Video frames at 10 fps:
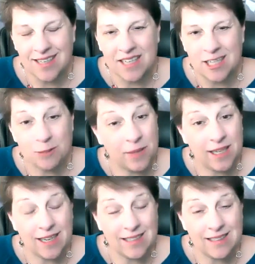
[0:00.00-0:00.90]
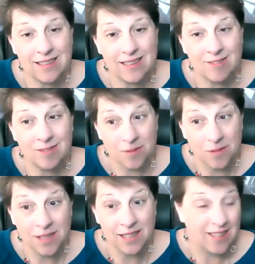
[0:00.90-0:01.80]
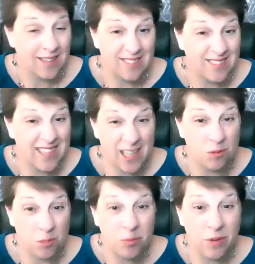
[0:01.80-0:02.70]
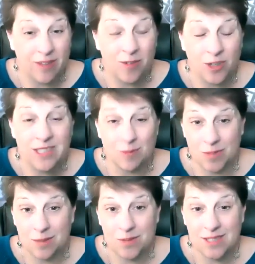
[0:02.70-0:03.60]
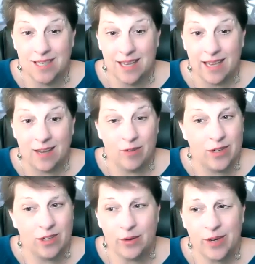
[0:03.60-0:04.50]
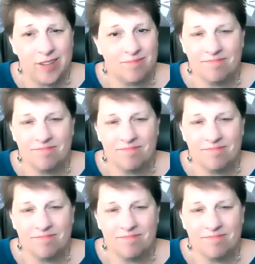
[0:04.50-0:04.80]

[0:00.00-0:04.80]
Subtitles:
It's about us really taking the bull by the horn sometimes and going, you know what?